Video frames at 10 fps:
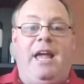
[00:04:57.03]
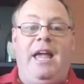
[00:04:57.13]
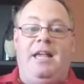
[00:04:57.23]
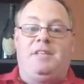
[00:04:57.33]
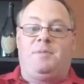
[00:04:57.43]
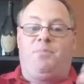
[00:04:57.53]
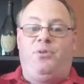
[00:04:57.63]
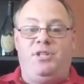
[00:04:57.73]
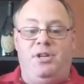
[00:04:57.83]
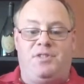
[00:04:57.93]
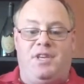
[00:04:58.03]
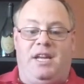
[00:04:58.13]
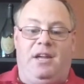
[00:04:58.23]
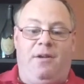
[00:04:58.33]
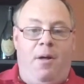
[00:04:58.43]
is
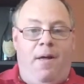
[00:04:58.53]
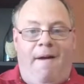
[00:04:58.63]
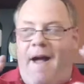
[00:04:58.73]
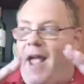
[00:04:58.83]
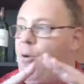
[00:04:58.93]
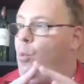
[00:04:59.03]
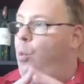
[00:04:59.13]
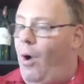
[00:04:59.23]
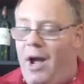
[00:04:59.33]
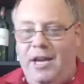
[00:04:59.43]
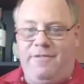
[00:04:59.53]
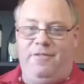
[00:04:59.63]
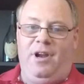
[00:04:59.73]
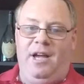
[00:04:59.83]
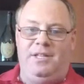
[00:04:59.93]
producing a wide
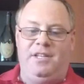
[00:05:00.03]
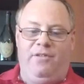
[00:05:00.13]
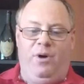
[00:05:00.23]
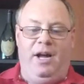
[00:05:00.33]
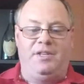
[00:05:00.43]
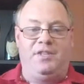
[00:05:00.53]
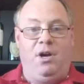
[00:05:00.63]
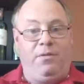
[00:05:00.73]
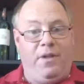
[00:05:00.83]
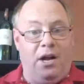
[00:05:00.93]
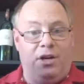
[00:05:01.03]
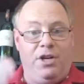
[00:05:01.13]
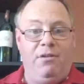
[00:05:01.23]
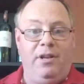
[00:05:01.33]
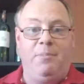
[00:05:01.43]
variety of wines. So they are
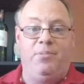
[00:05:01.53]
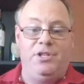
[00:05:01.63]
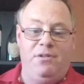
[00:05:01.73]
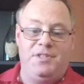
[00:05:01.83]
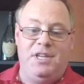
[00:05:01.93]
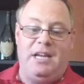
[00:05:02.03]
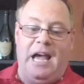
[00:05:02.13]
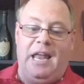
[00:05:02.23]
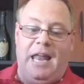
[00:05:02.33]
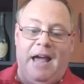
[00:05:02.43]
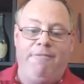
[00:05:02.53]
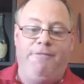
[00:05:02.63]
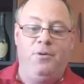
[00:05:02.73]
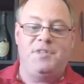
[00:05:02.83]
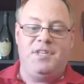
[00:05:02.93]
currently producing and have
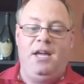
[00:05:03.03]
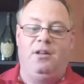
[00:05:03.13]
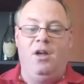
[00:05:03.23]
for sale